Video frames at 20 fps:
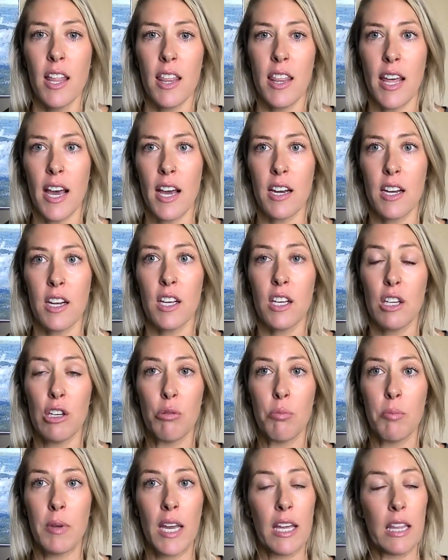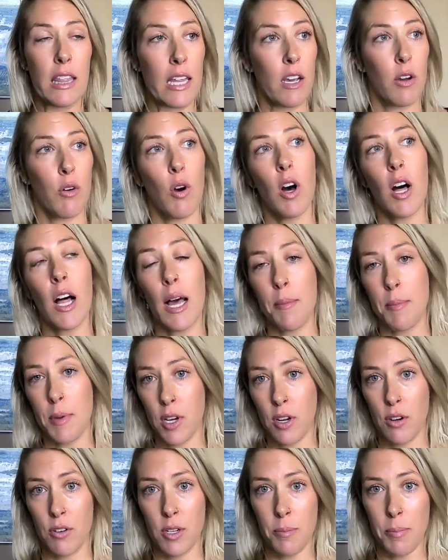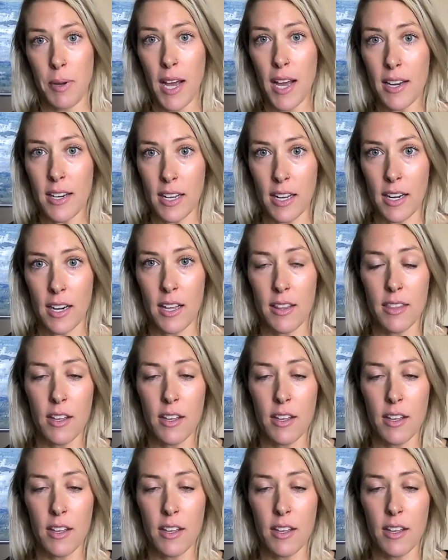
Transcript: then you may think, oh, I'm a codependent.